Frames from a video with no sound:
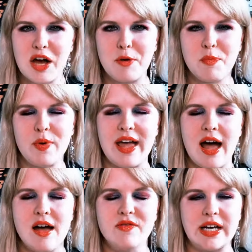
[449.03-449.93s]
up, we
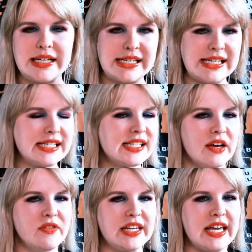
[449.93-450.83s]
have
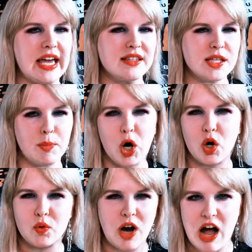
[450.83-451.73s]
1978's
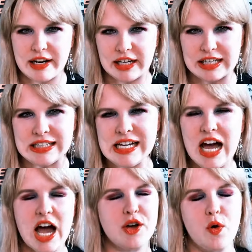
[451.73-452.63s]
Piranha.
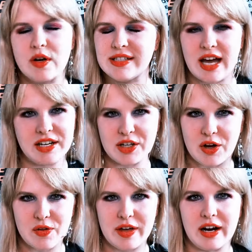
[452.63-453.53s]
I of course had to
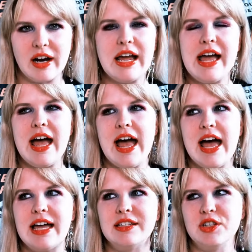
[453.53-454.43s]
go there.
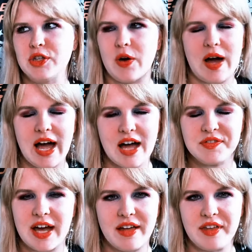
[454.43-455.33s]
And you know, I have
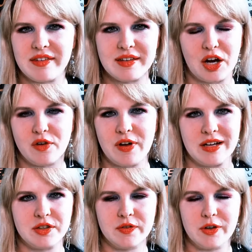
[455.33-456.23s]
to add that scare
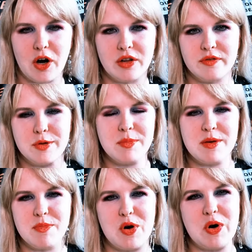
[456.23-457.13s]
factor for all of you
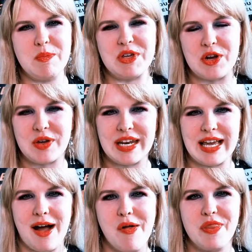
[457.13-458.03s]
people, you know,
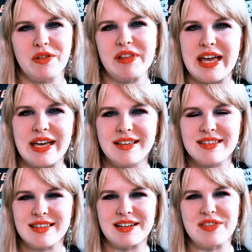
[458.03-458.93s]
getting out in the
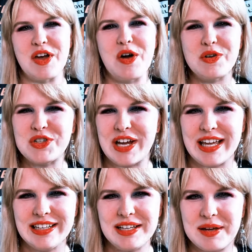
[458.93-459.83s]
lakes and in the
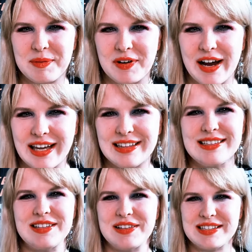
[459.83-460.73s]
ocean. Am I right?
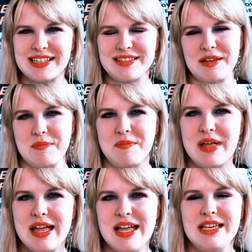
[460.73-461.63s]
So let's get some,
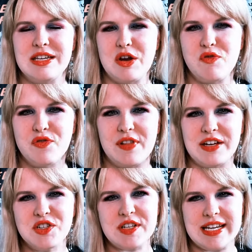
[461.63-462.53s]
you know,
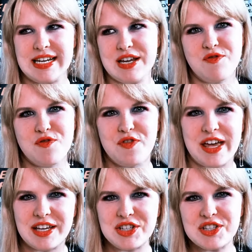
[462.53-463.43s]
flesh eating
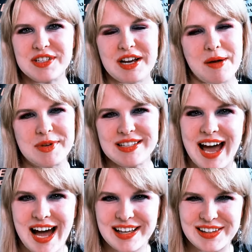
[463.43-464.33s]
fish to come
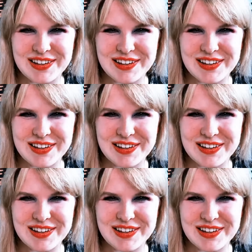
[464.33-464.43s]
attack